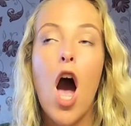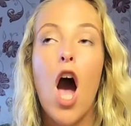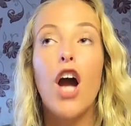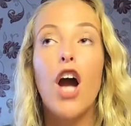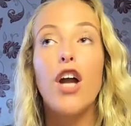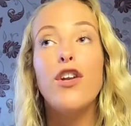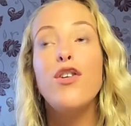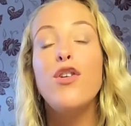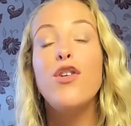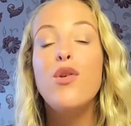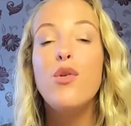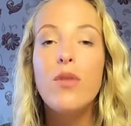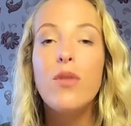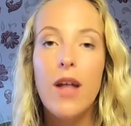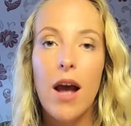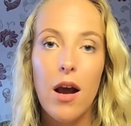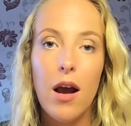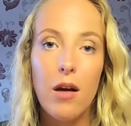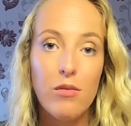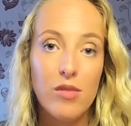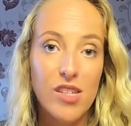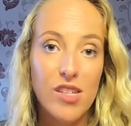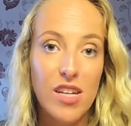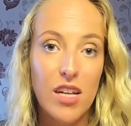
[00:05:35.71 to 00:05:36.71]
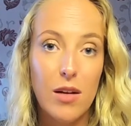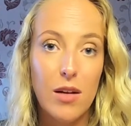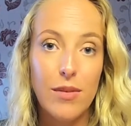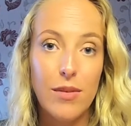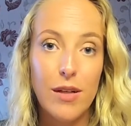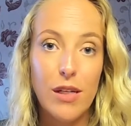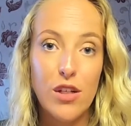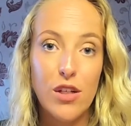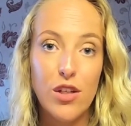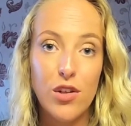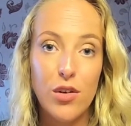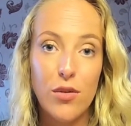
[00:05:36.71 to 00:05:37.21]
I knew that I was going to
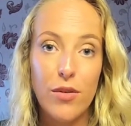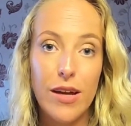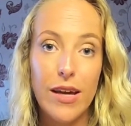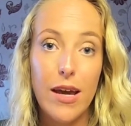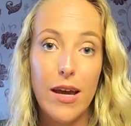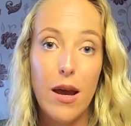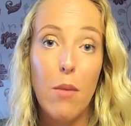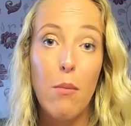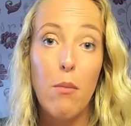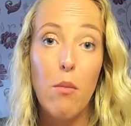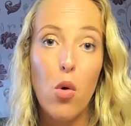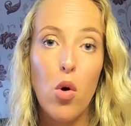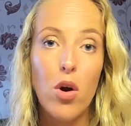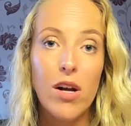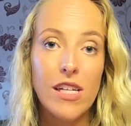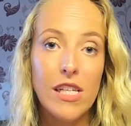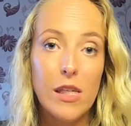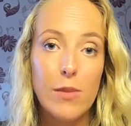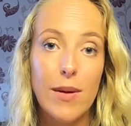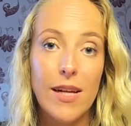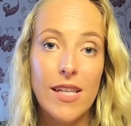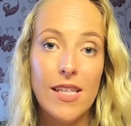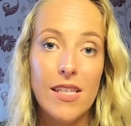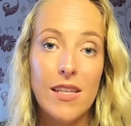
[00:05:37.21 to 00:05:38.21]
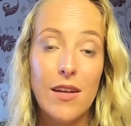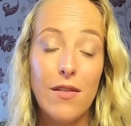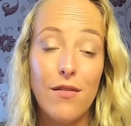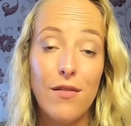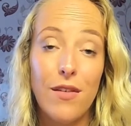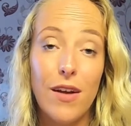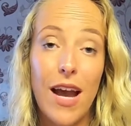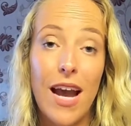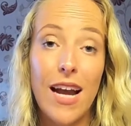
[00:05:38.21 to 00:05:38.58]
be doing more expensive